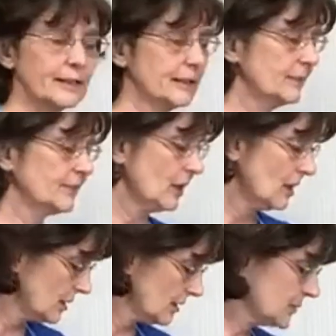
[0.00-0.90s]
again.
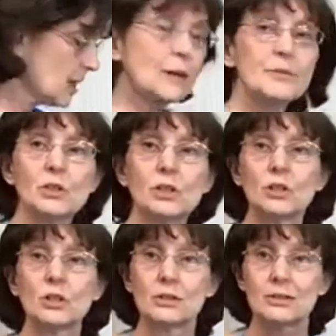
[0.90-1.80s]
Sometimes you can
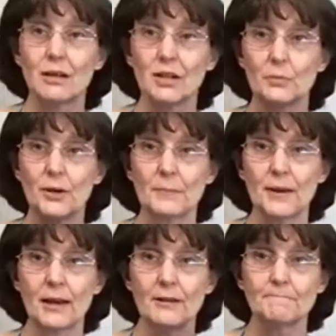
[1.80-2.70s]
use a Scotch-Brite
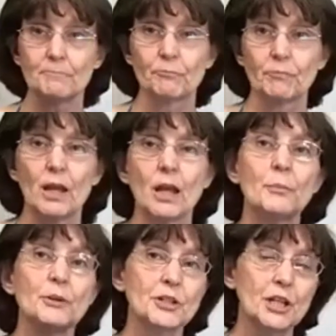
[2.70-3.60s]
pad,
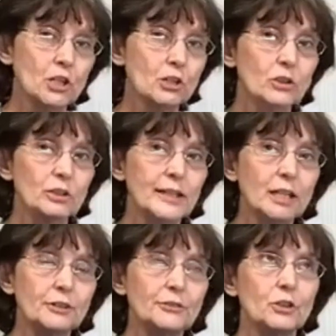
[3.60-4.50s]
particularly
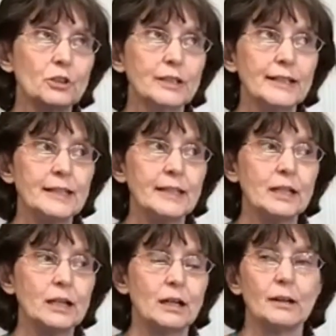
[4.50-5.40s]
if you're
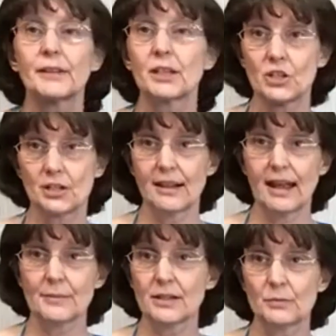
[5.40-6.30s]
cleaning kitchen
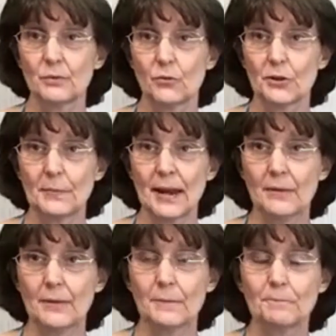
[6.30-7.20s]
cabinets before you
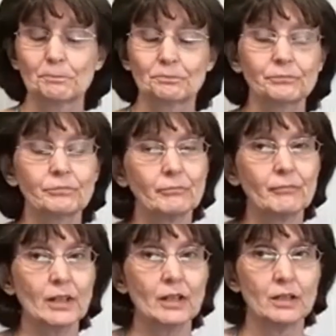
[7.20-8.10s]
paint them.
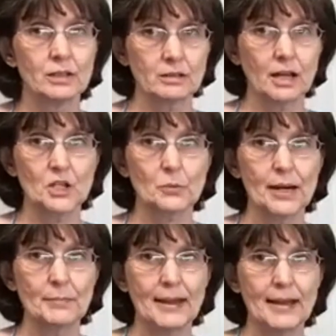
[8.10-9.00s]

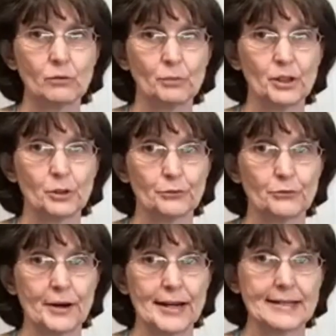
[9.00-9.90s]
Scotch-Brite pad will be your
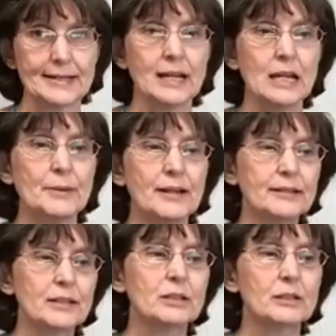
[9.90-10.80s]
friend
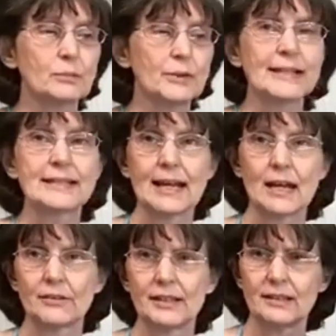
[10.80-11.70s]
because it's going to break
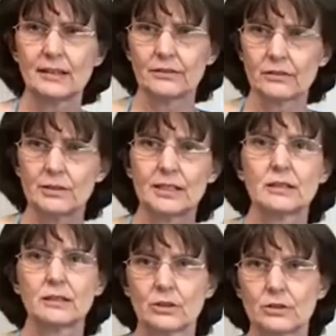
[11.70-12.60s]
down any of the
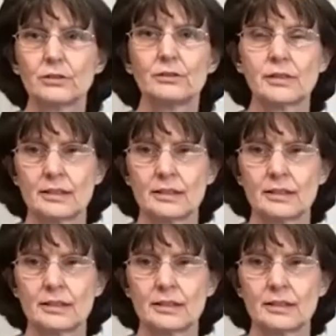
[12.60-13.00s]
grease and the dirt and the